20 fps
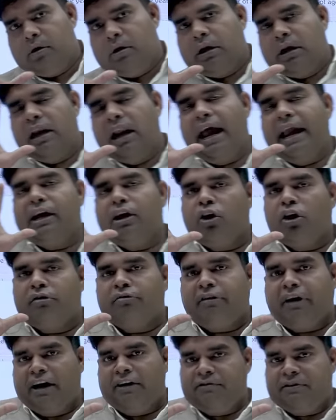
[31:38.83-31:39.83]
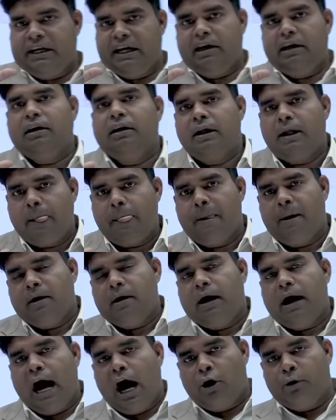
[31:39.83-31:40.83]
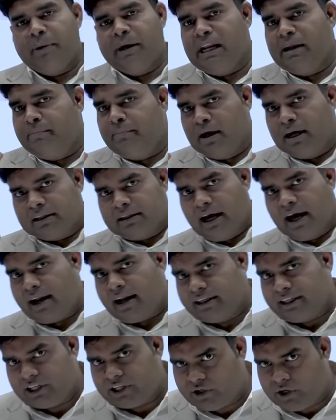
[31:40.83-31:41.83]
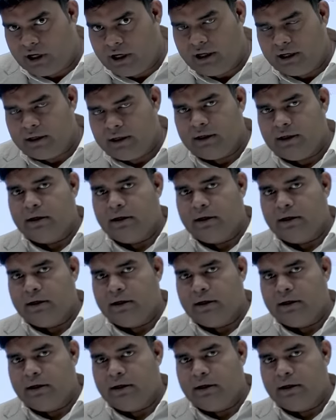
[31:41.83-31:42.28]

relying on 5 things. How many birth are registered,